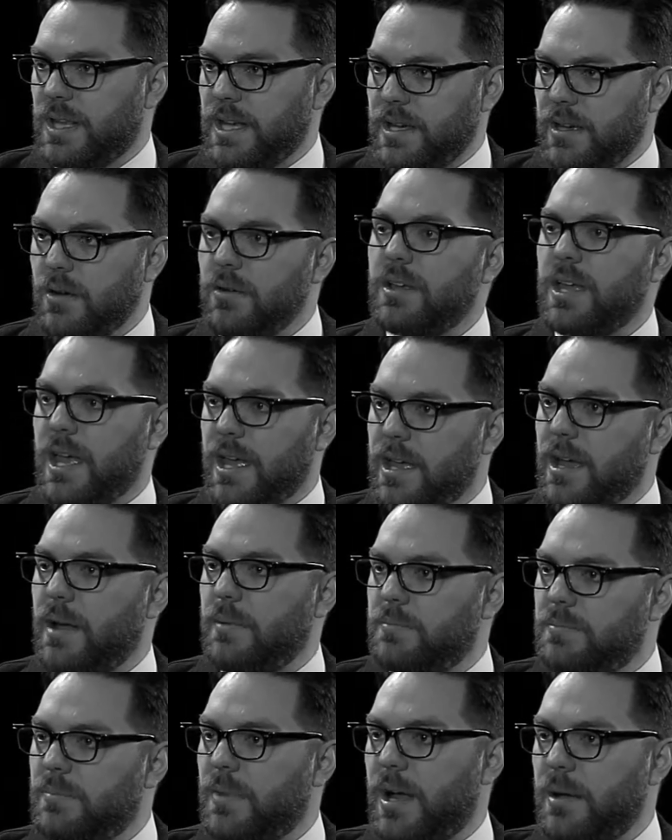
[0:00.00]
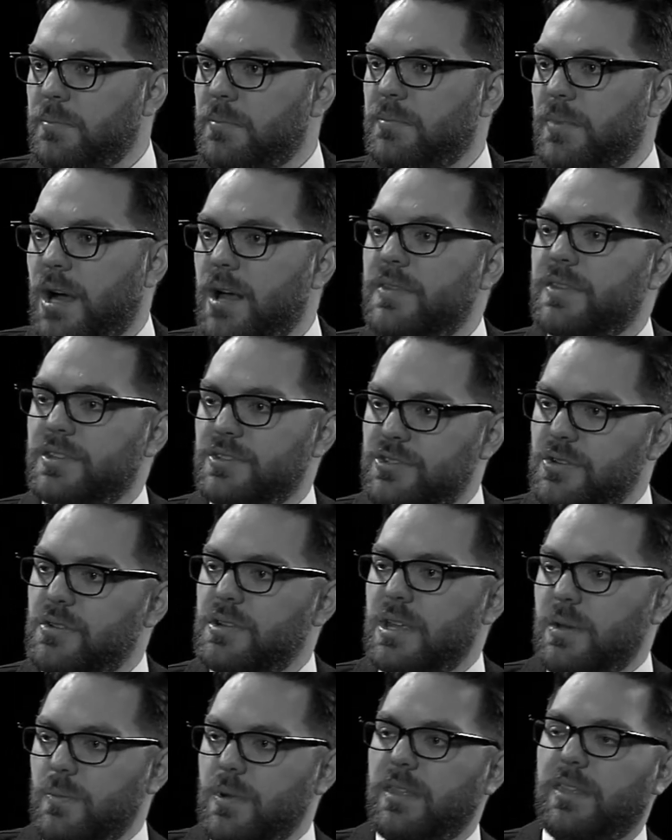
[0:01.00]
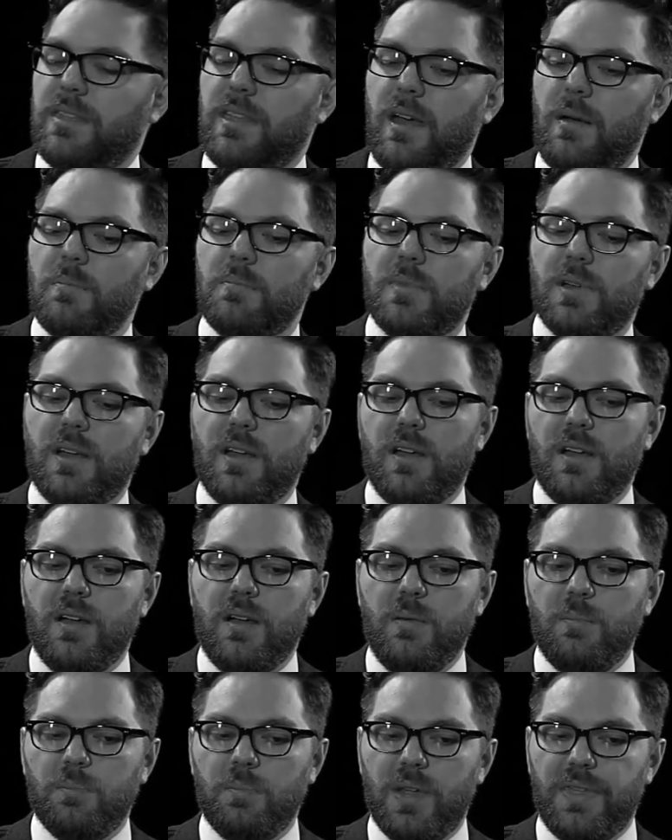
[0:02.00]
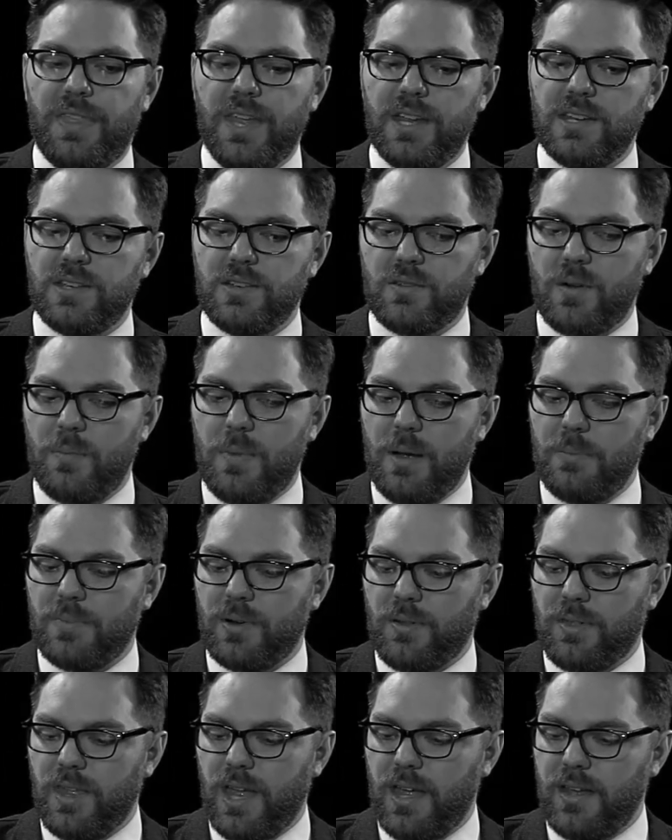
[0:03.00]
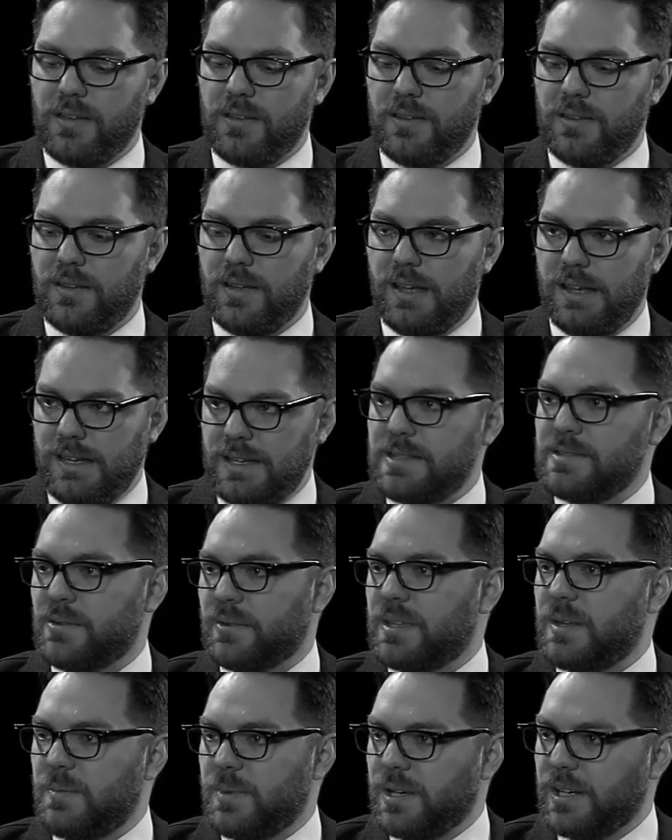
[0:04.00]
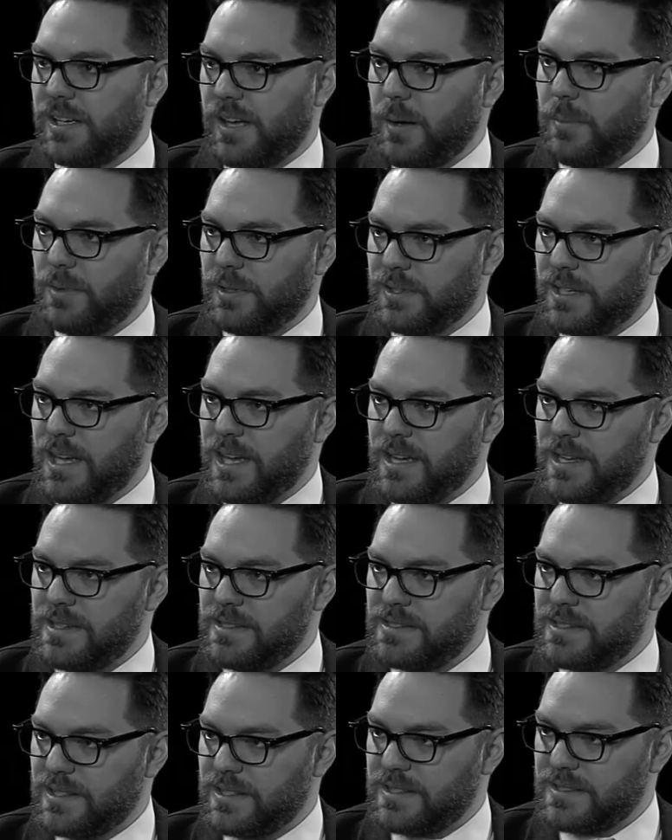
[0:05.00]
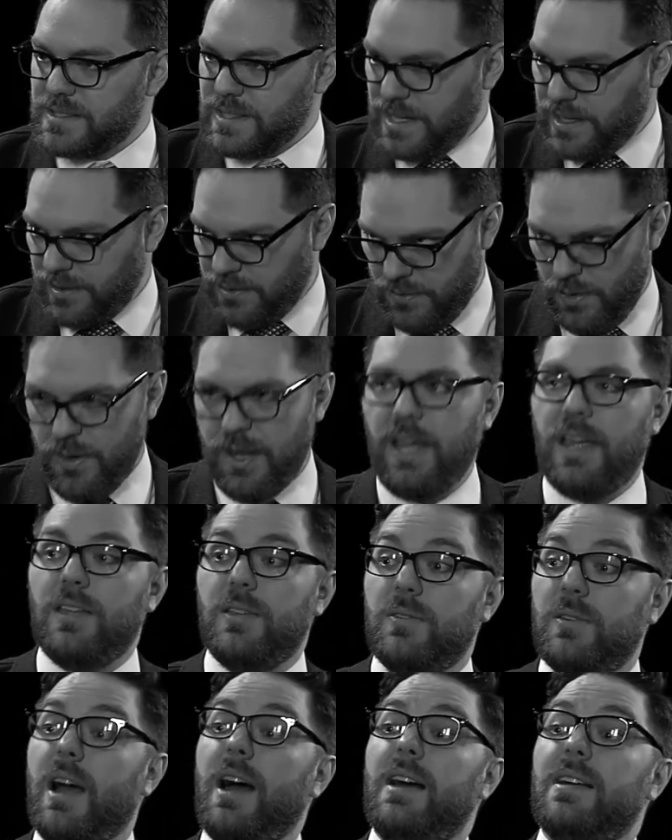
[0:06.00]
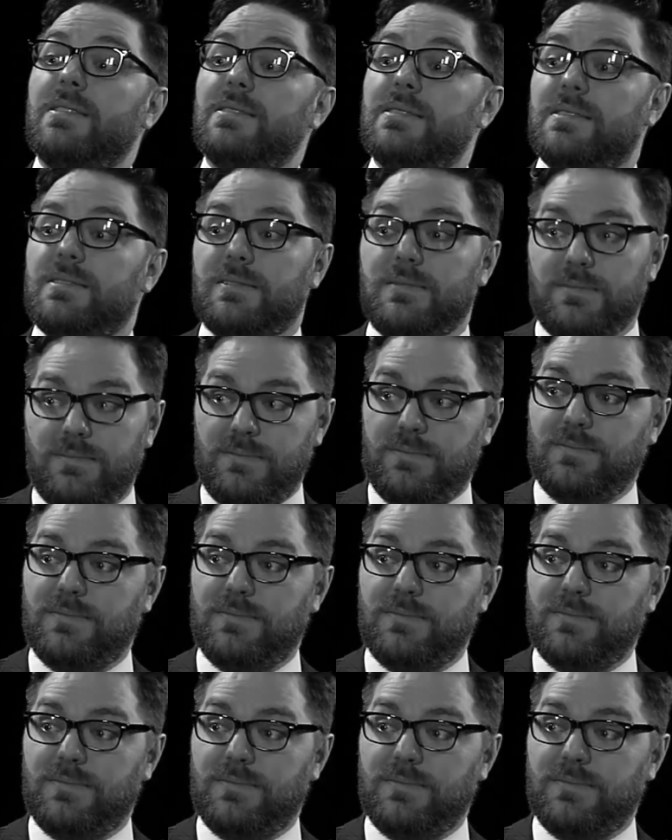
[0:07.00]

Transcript: Like, okay, I'm on the journey with them, but then you remember that it has only been a couple days, and it's like, okay, you guys